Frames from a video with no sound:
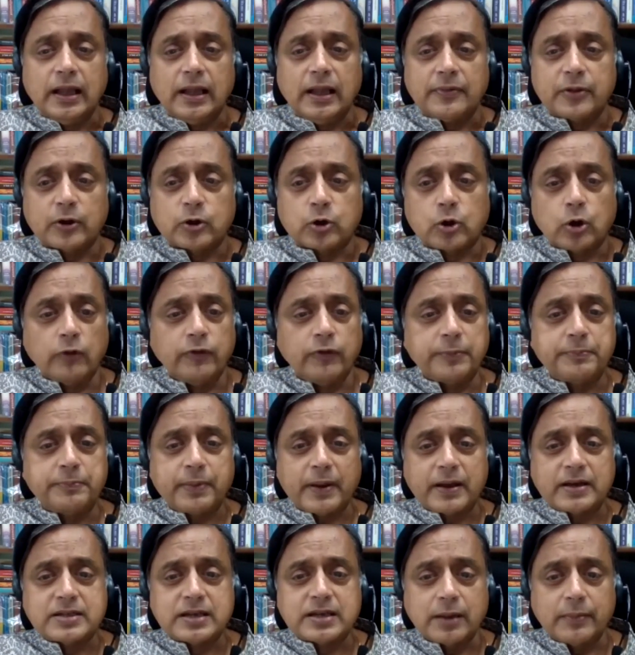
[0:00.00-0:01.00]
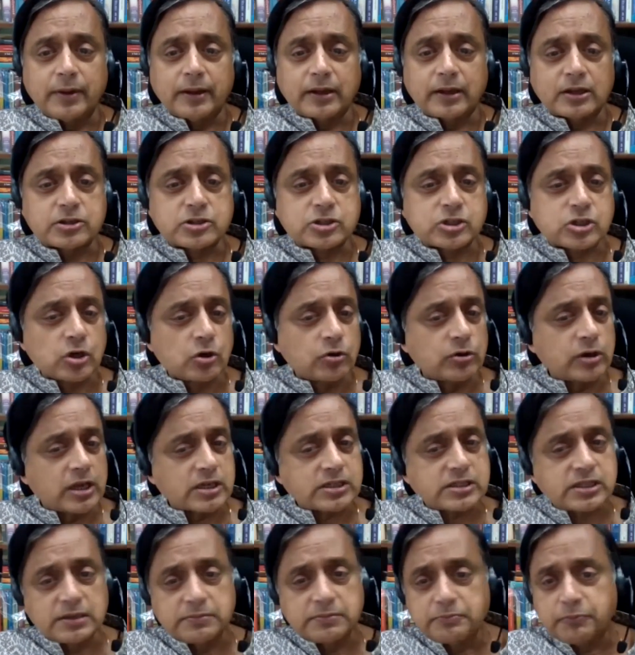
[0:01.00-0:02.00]
The COVID pandemic has shown
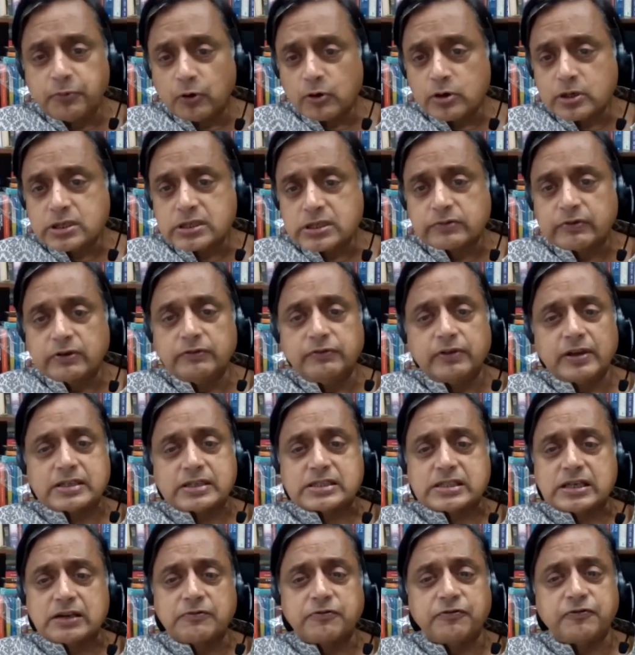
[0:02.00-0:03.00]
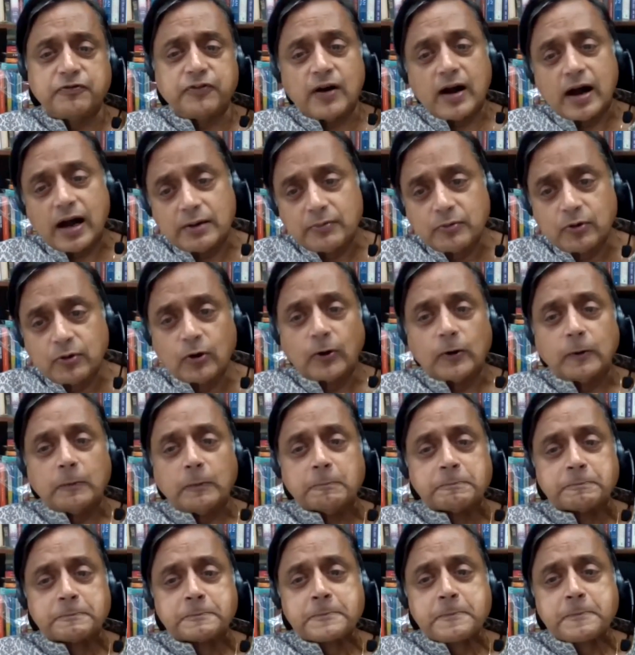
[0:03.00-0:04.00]
us the importance of investing far more
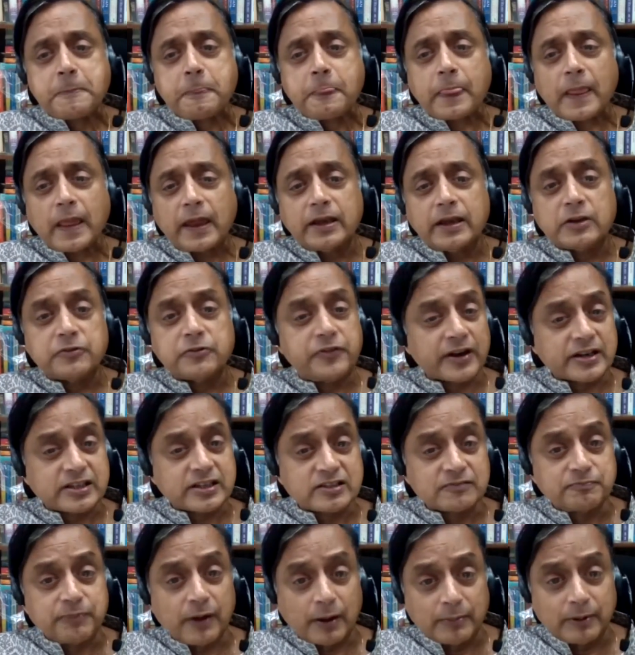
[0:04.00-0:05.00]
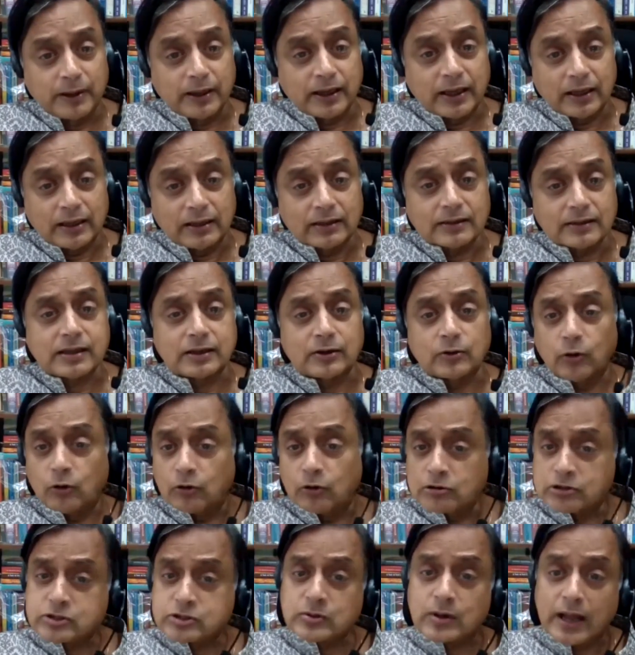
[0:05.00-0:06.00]
in effective public health, and
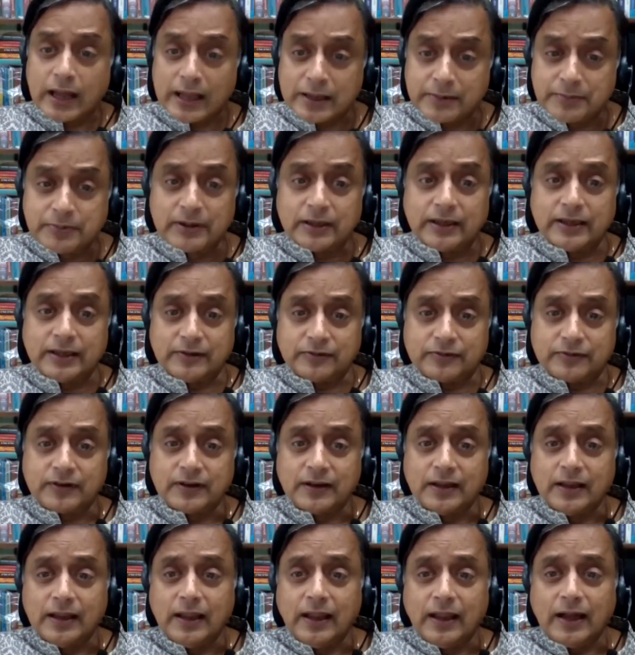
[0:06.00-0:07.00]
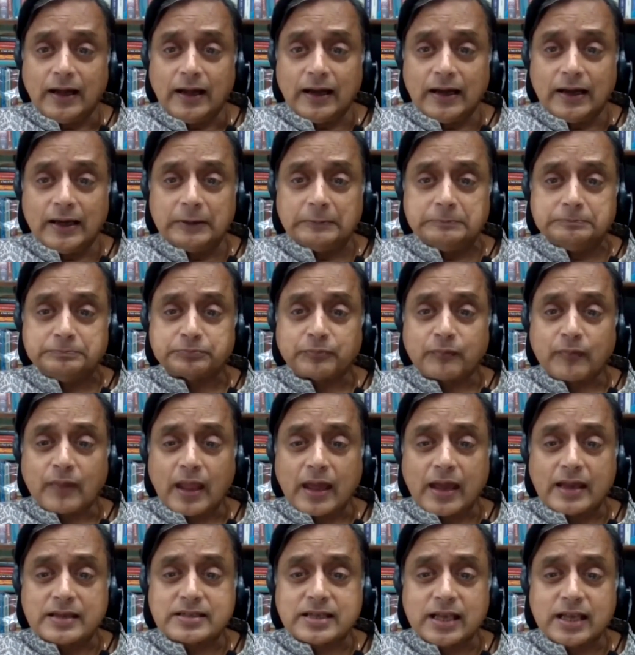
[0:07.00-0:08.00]
also, I believe,
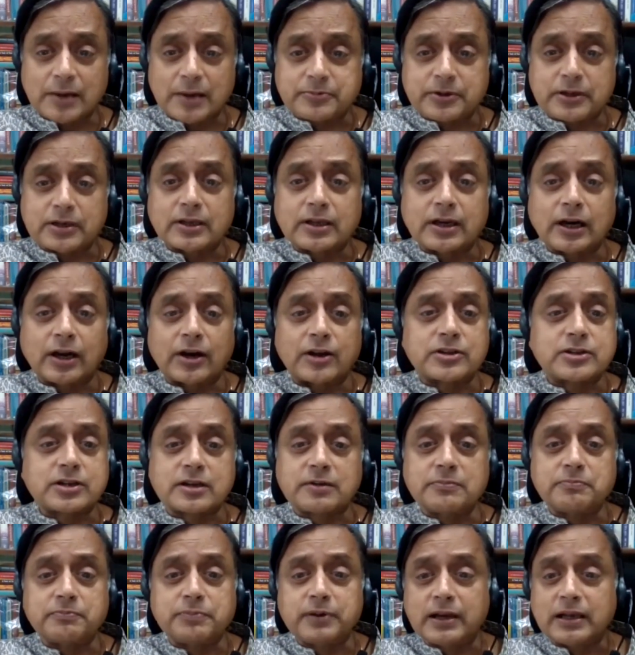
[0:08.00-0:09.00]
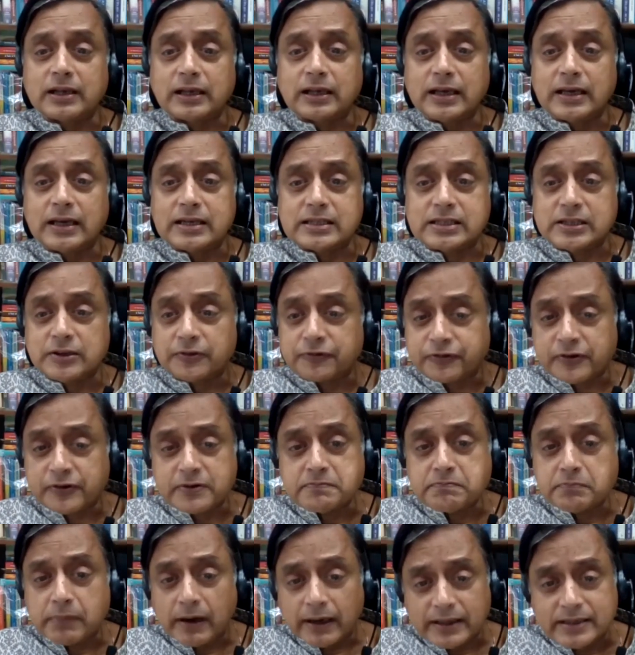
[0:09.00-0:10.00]
has helped encourage a completely
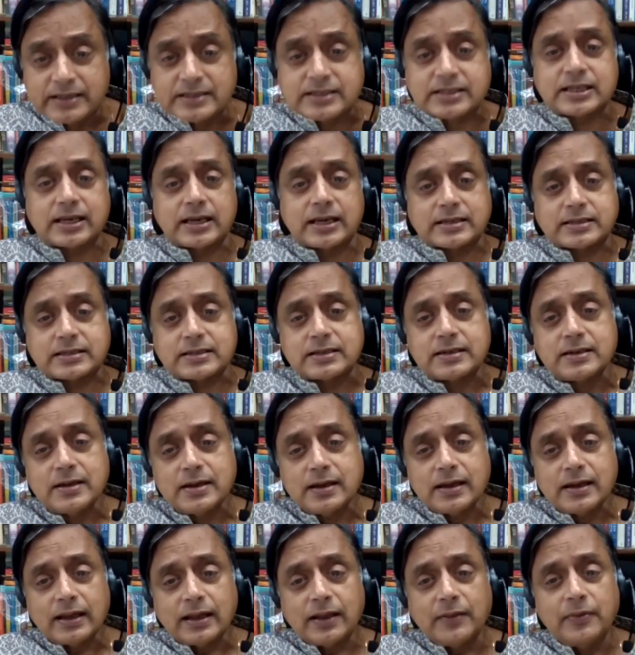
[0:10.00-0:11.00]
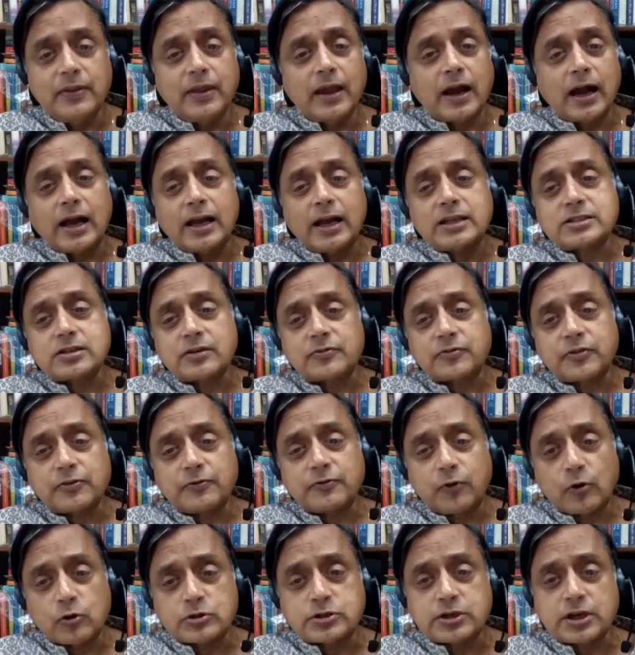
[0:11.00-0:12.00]
different mindset in the eyes of the
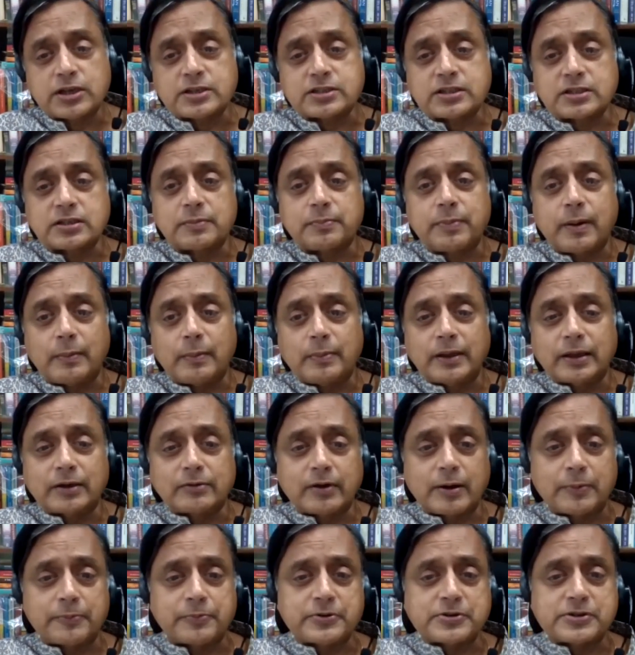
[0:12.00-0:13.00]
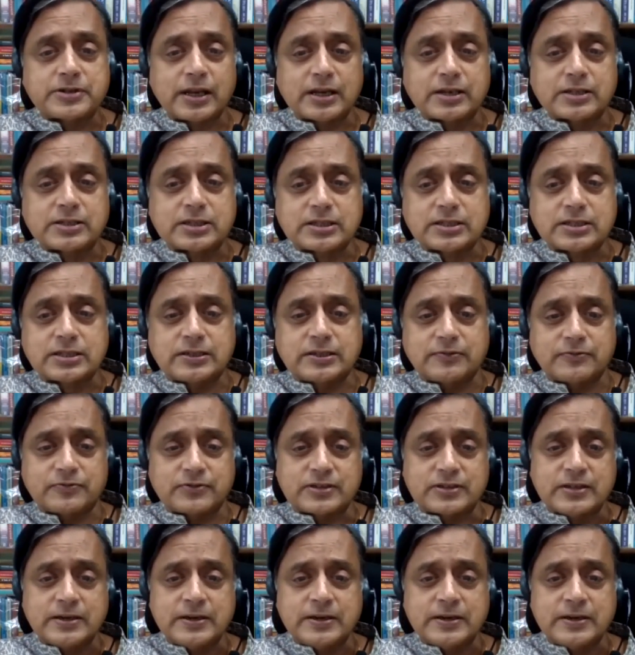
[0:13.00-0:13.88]
voters and the public representatives.